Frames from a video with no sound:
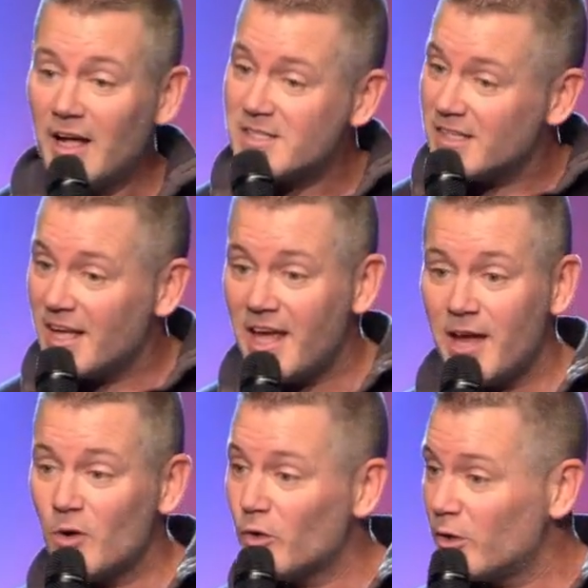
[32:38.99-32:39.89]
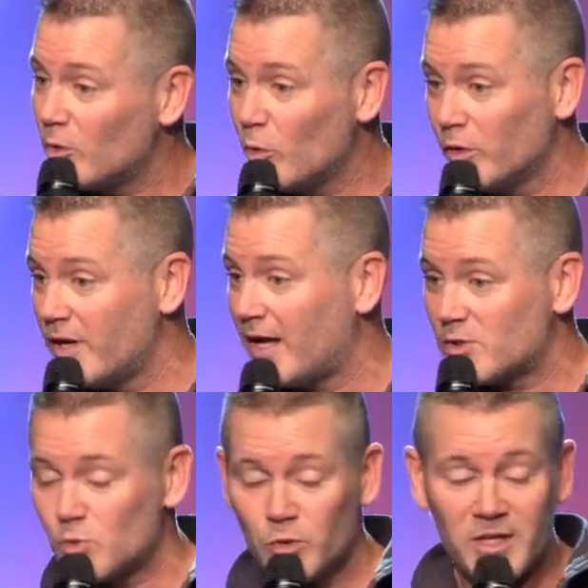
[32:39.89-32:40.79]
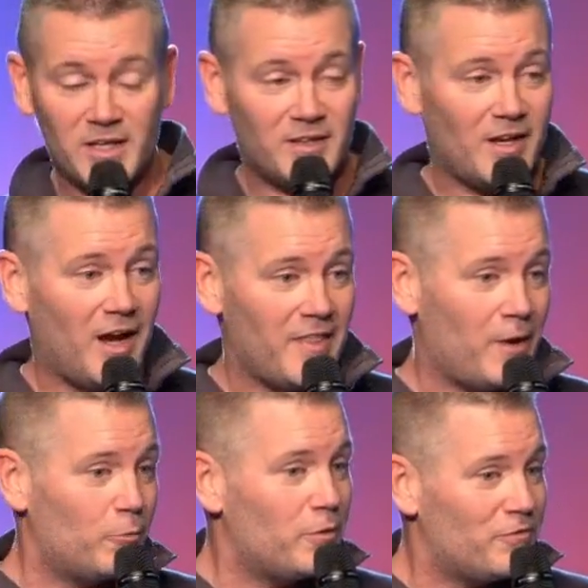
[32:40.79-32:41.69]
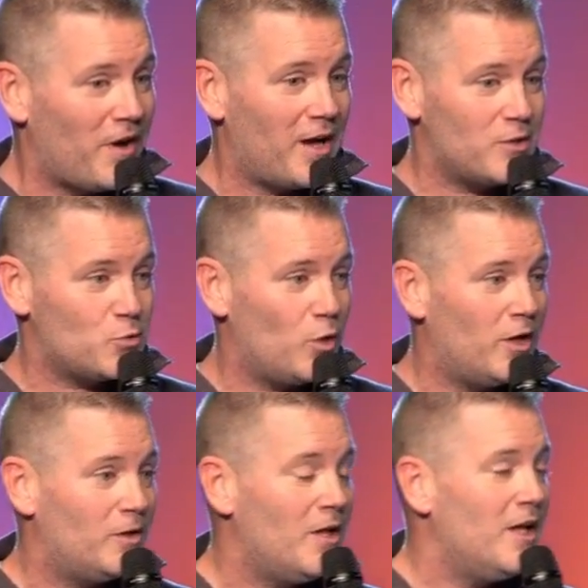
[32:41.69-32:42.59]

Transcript: today or next week. That would be fine as well.